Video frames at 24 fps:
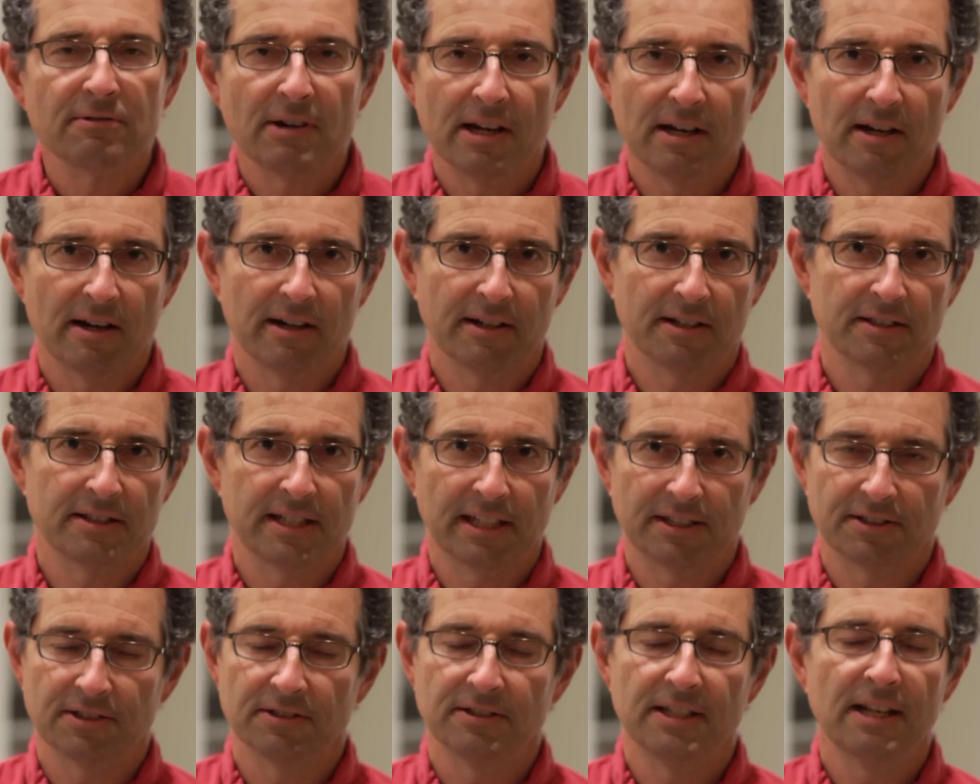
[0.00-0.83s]
great
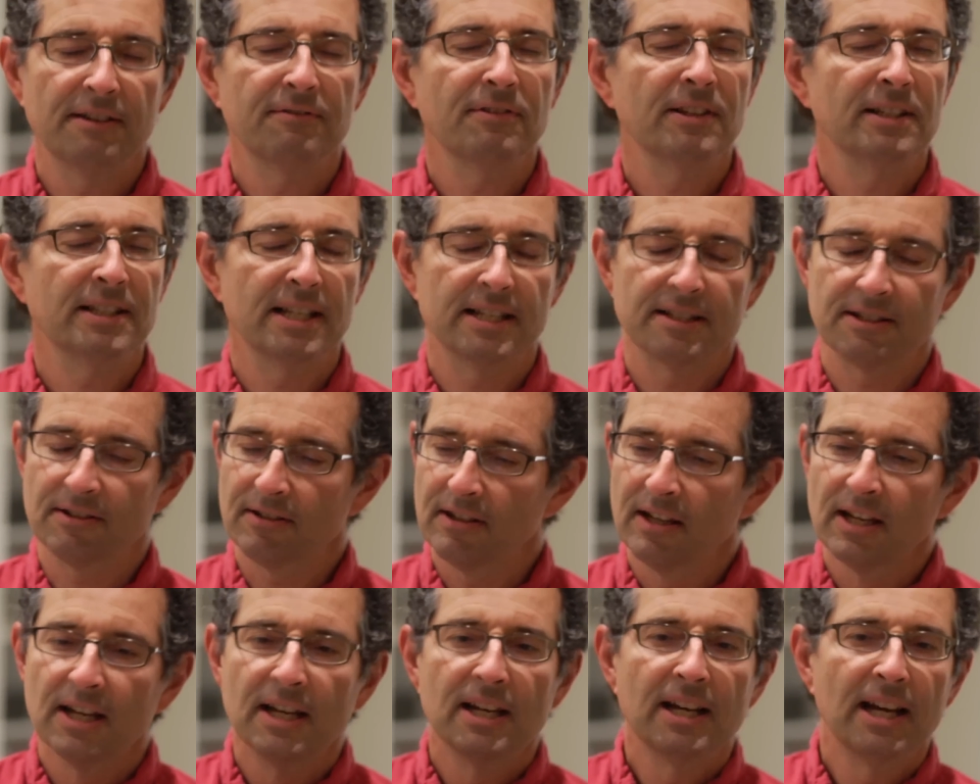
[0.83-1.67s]
architecture. Netflix has
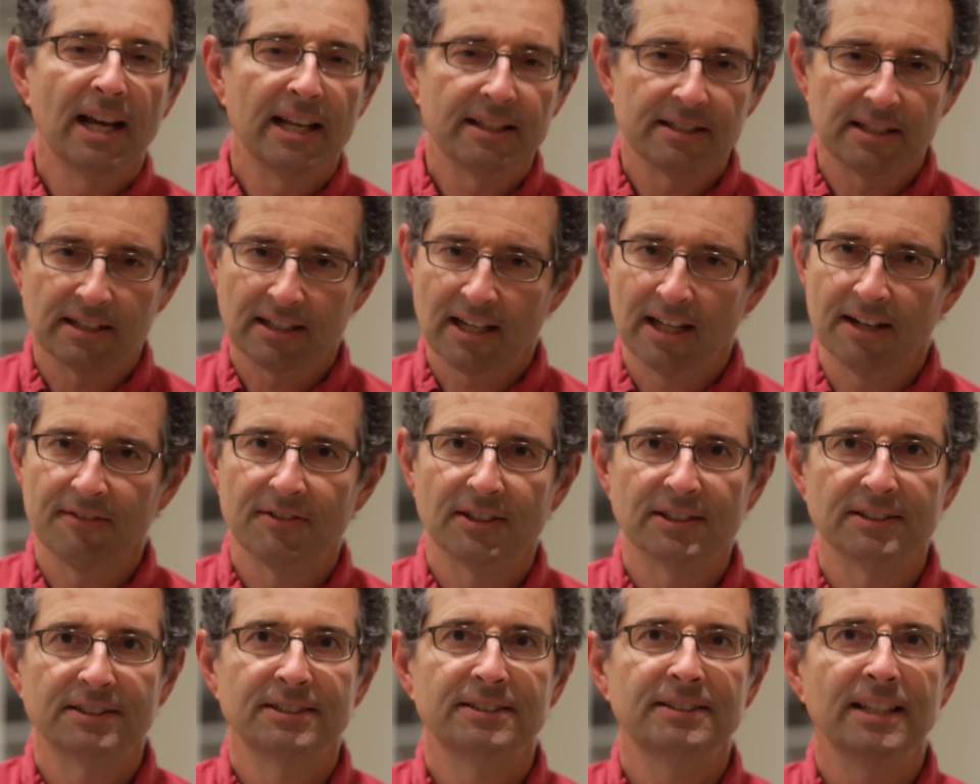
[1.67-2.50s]
a, has a kind of
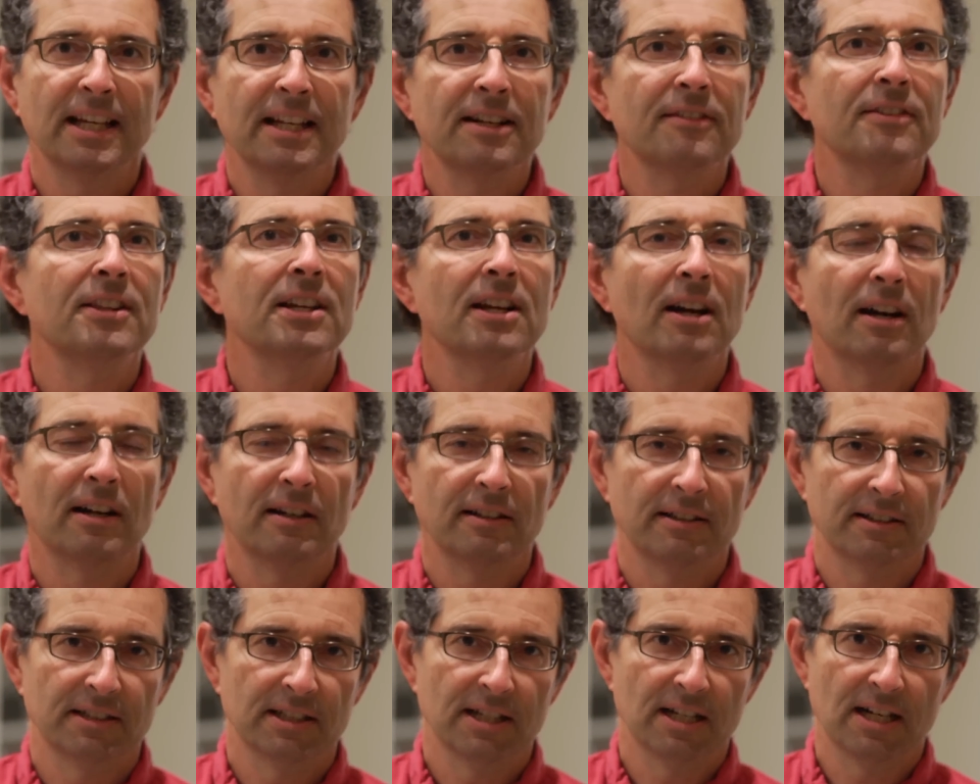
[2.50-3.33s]
a
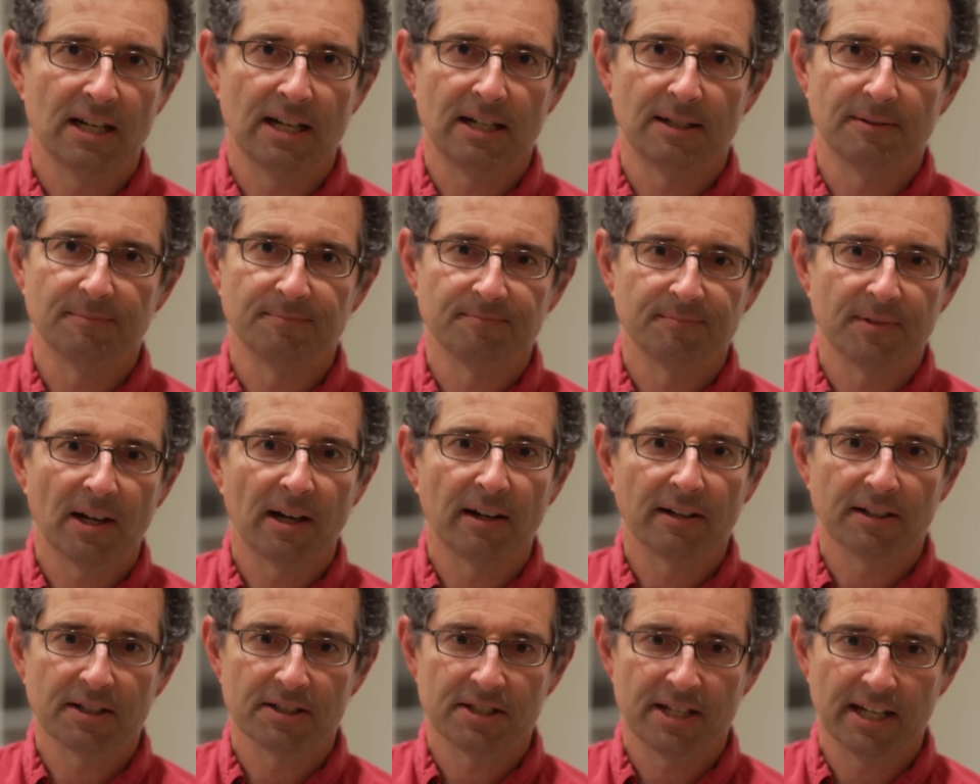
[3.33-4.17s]
state-of-the-art um,
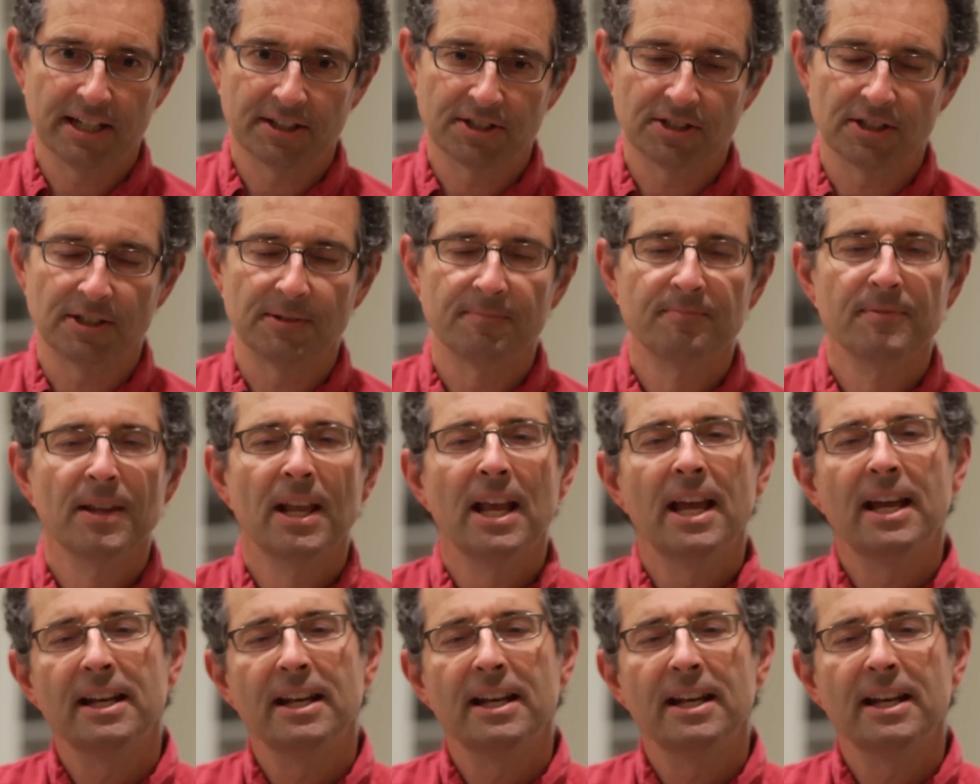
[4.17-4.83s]
architecture.